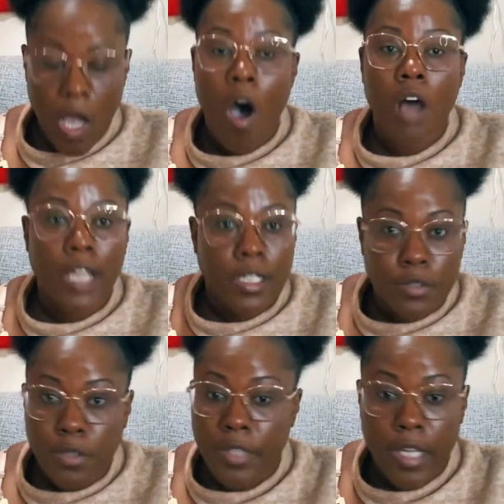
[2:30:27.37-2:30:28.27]
all that
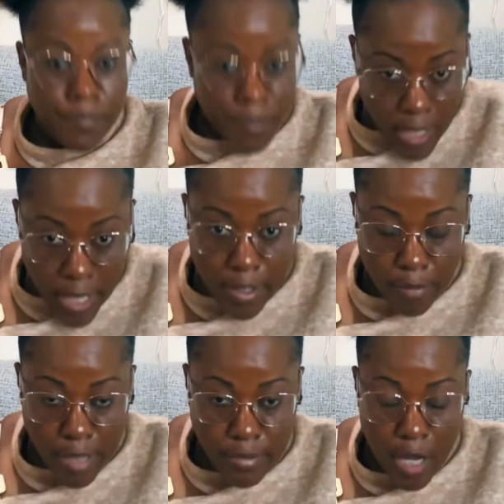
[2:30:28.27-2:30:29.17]
could go to hell for all I care
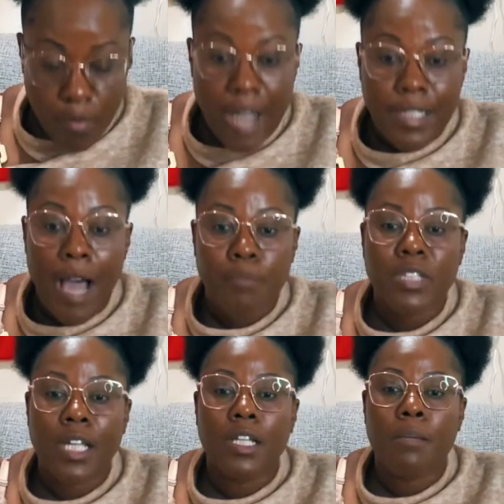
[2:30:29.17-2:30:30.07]
right now. Right now, I'm
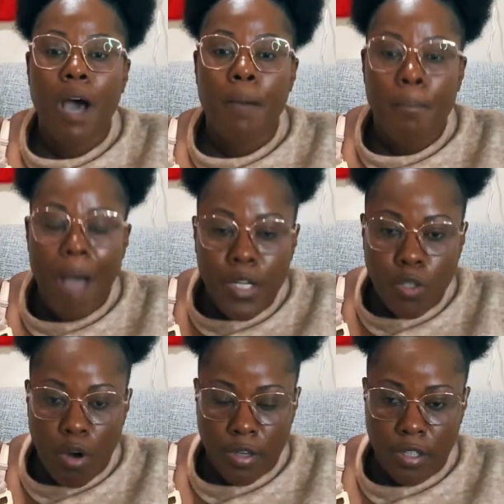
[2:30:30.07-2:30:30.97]
thinking about my
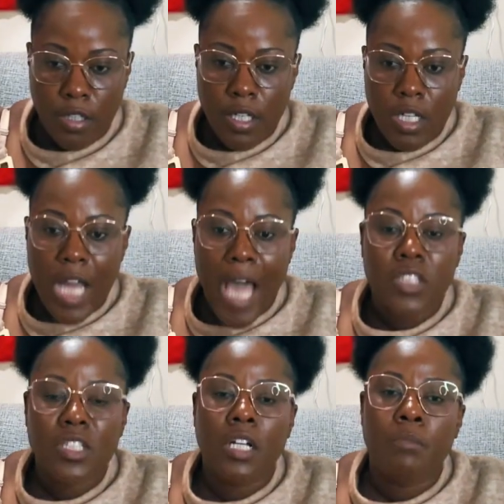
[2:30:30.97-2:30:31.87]
daughter that
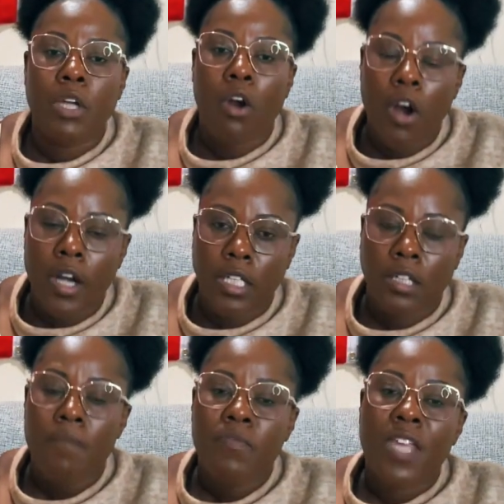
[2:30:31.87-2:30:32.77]
is going to be
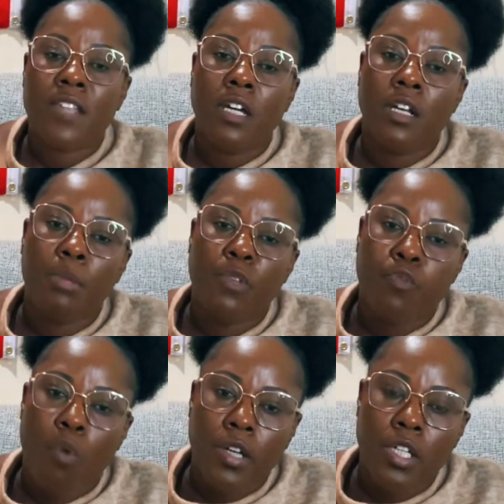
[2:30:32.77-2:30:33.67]
hurting, that's going to be
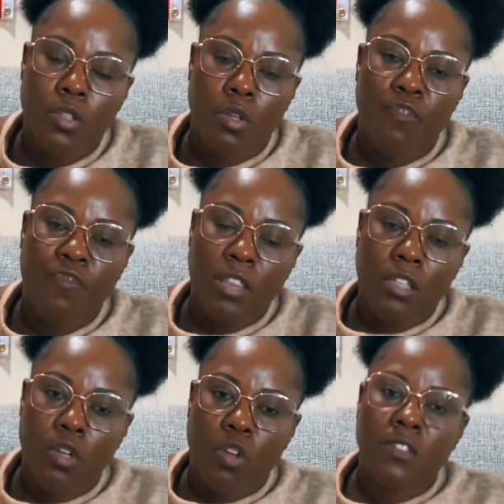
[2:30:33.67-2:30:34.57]
40 year old, 50
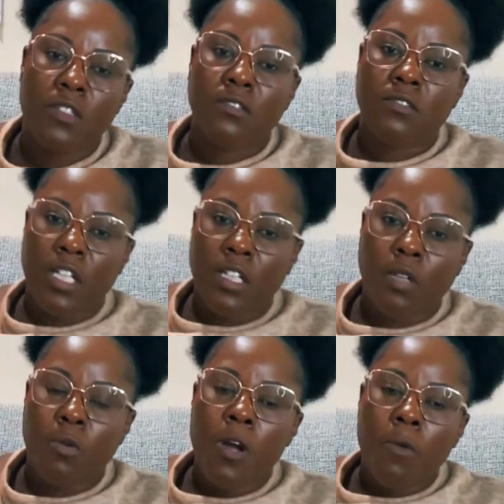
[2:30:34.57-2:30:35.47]
year old, still
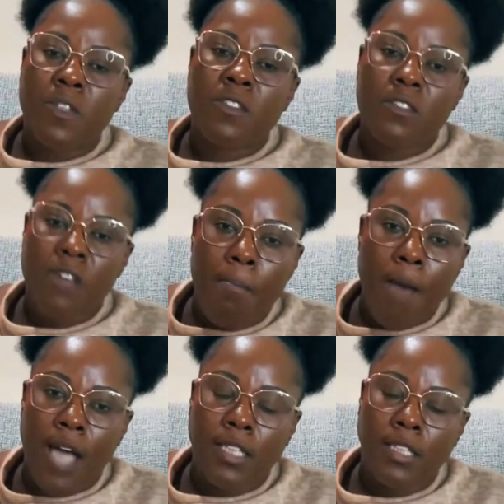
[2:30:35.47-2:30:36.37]
dealing with
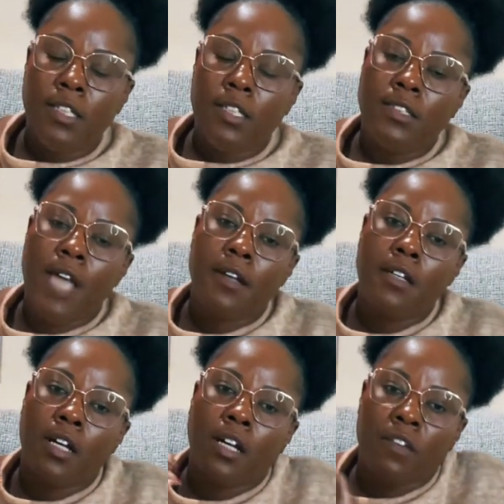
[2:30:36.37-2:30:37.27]
somebody that
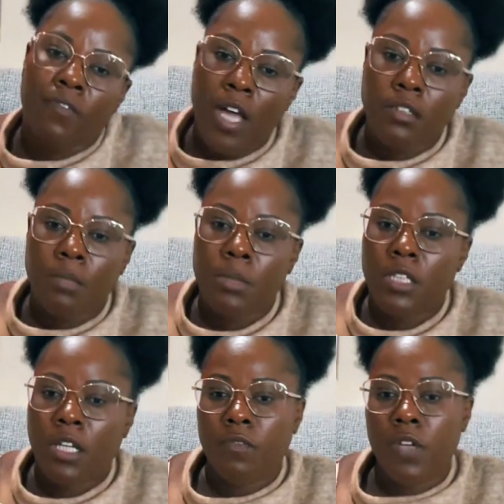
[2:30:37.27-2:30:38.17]
done unveil them and
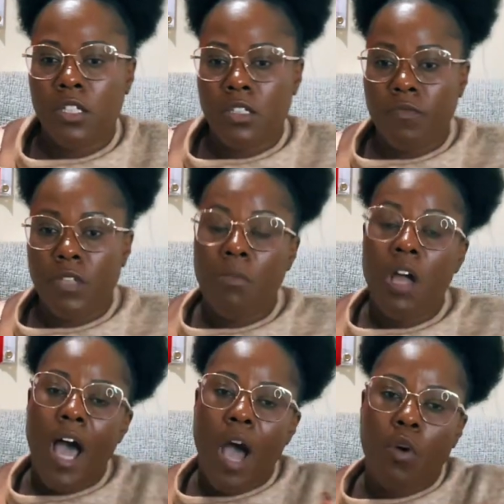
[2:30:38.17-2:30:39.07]
take advantage of them.
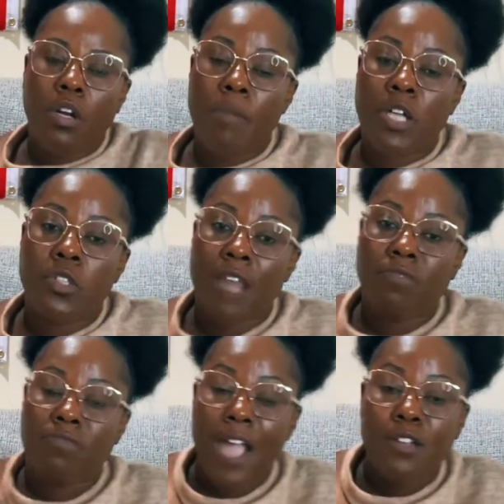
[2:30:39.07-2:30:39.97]
I want to make sure
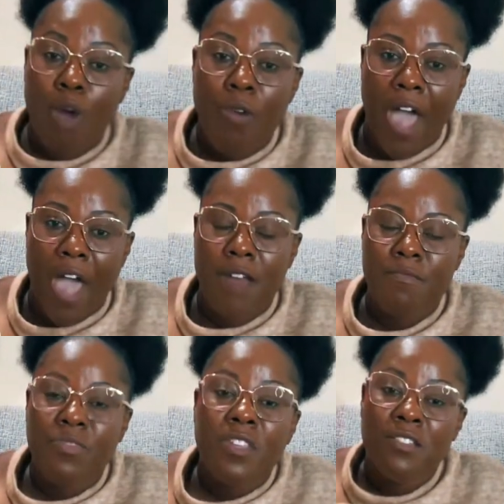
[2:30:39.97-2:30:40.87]
that they know
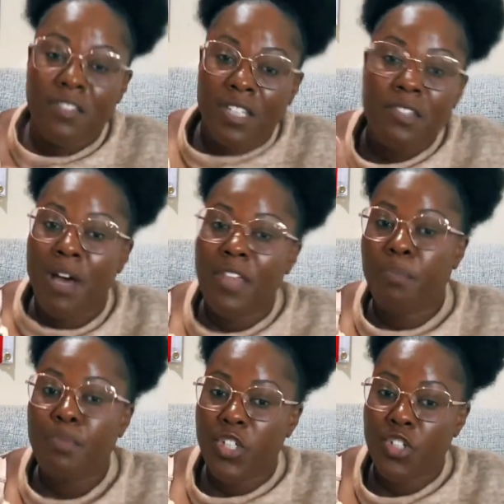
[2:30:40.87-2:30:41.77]
that this
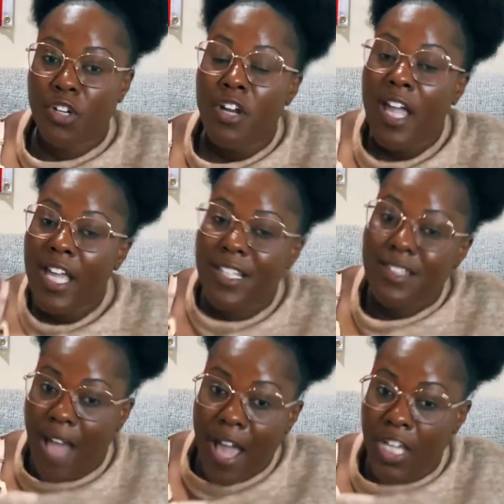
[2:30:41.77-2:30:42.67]
mother preacher
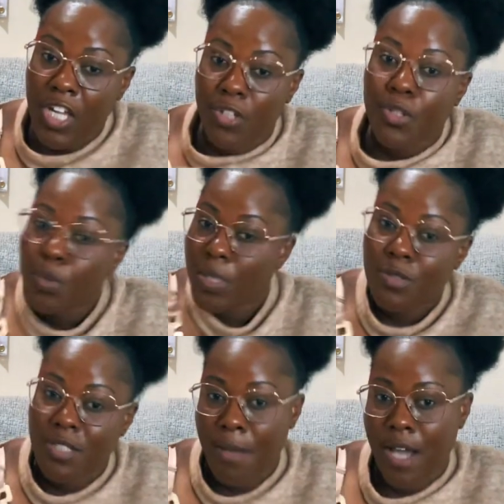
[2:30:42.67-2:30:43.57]
is not here to do it
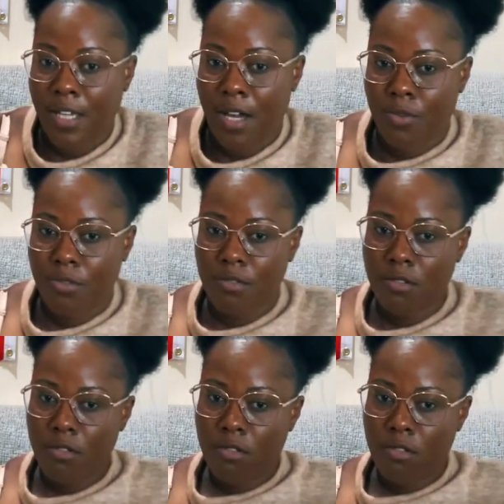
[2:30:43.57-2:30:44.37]
to somebody else.